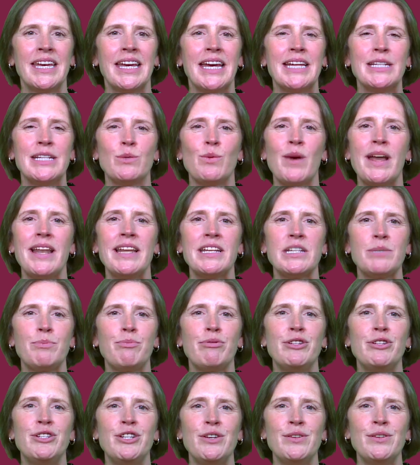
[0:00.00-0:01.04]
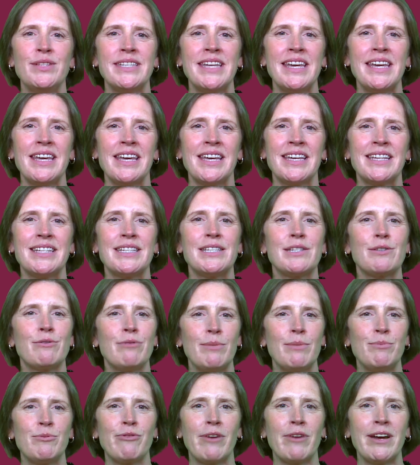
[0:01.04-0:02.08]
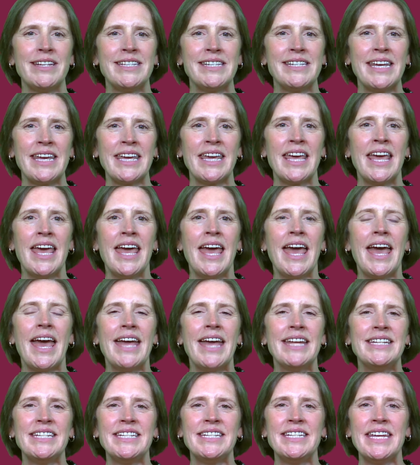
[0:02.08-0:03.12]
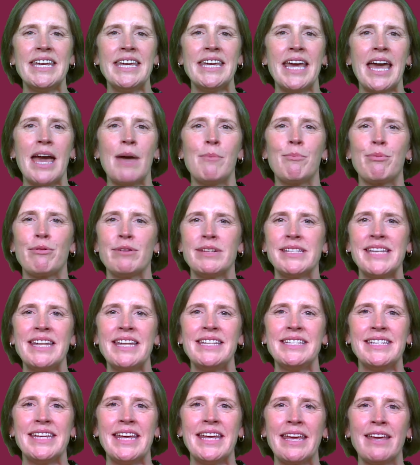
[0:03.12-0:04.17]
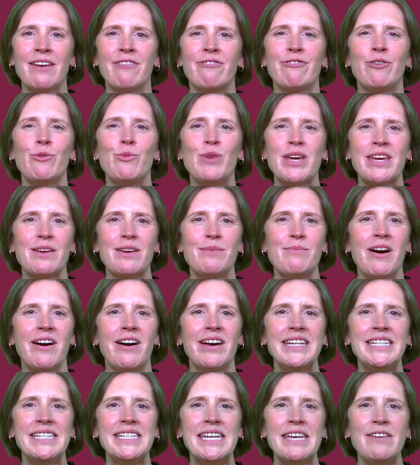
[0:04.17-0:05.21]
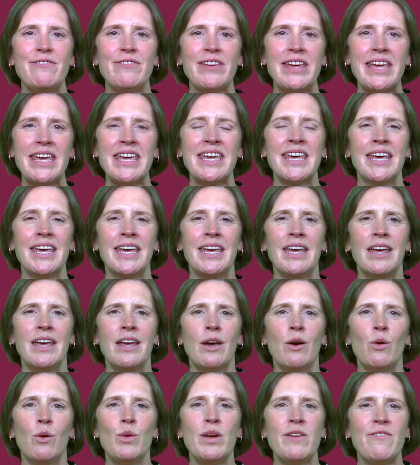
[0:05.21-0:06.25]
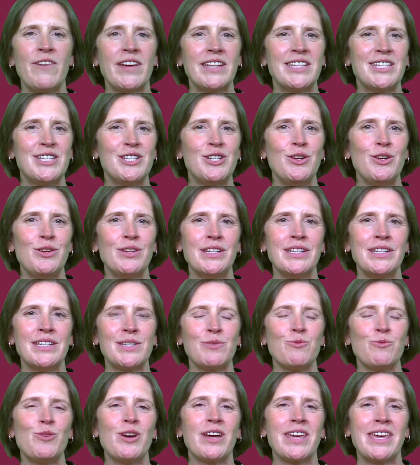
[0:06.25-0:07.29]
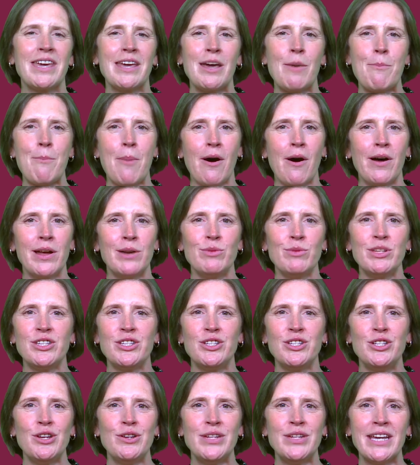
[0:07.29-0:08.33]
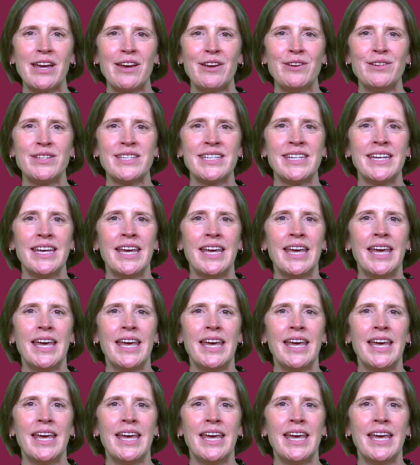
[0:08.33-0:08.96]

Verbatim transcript: As well as producing, script writing, editing, and presenting for Wycombe High TV, we've had students working at Pinewood Studios,